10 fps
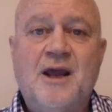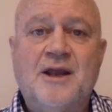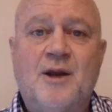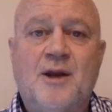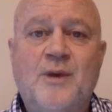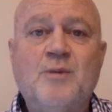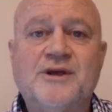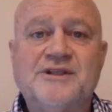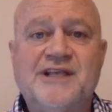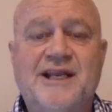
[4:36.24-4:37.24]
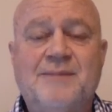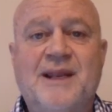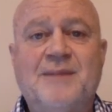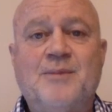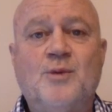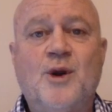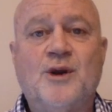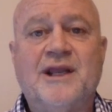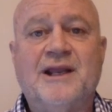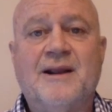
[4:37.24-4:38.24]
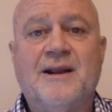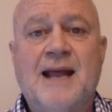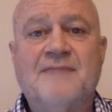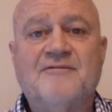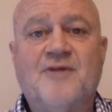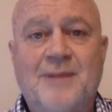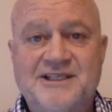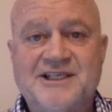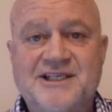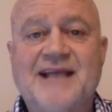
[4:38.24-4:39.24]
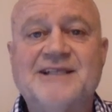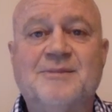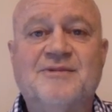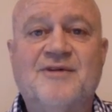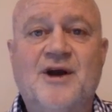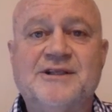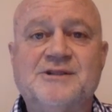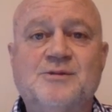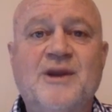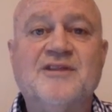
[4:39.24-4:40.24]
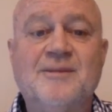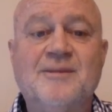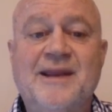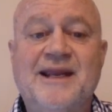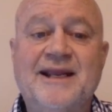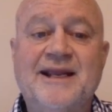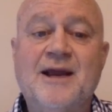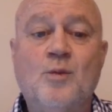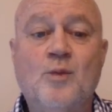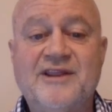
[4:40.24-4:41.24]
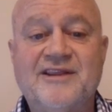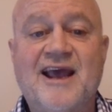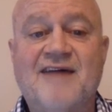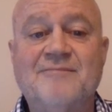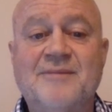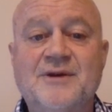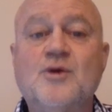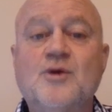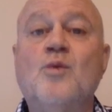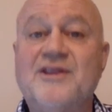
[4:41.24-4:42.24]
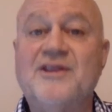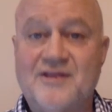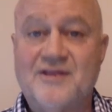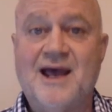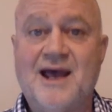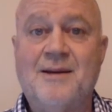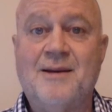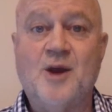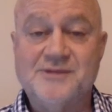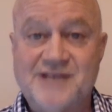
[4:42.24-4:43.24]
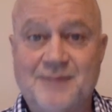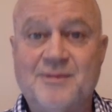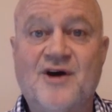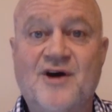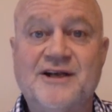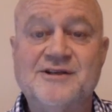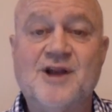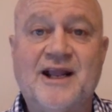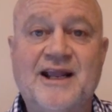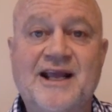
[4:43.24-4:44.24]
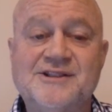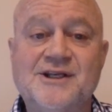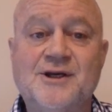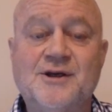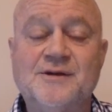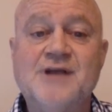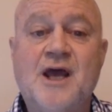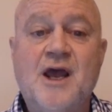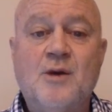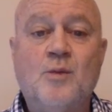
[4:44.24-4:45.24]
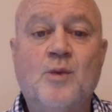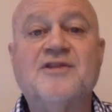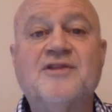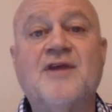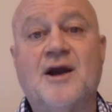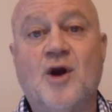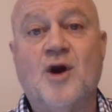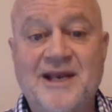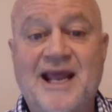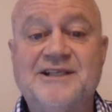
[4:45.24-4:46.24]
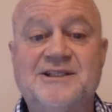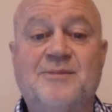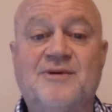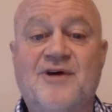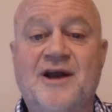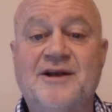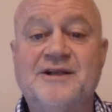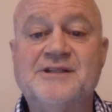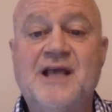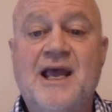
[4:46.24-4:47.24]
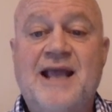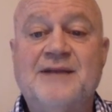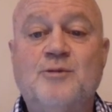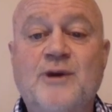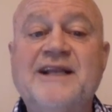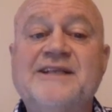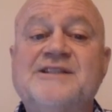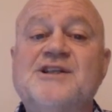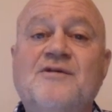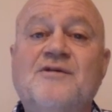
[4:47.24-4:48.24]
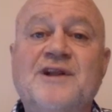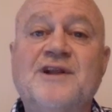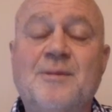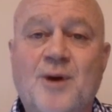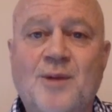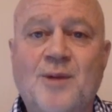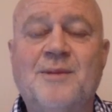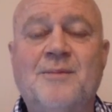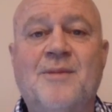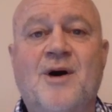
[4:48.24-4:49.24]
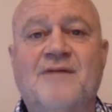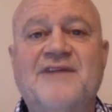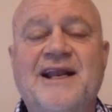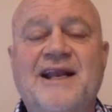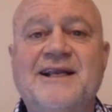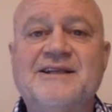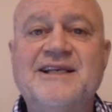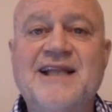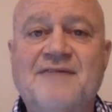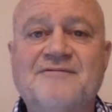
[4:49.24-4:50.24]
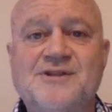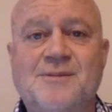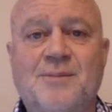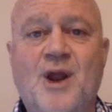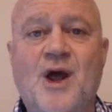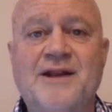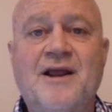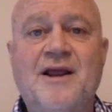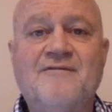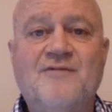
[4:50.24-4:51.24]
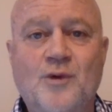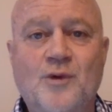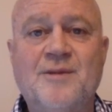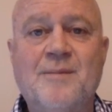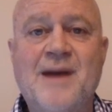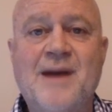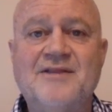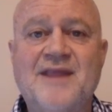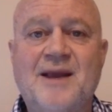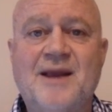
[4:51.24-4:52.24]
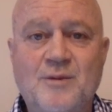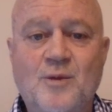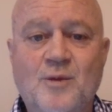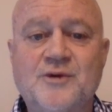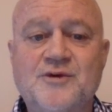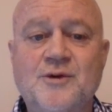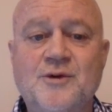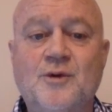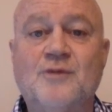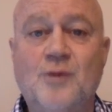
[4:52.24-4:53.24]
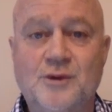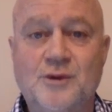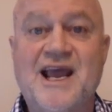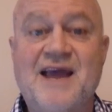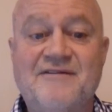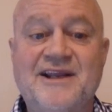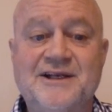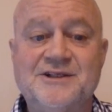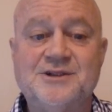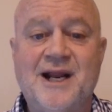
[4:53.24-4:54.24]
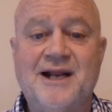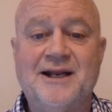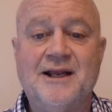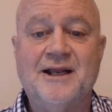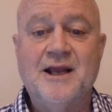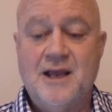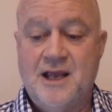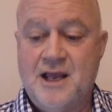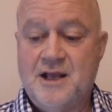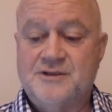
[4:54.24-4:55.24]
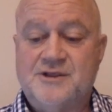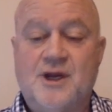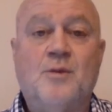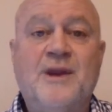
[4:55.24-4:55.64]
We want to see people working from education providers with the media, with government, with homestay providers like ourselves, with accommodation providers, and really solving the problem of getting enough supply for the demand that we want to look forward to having in Australia. So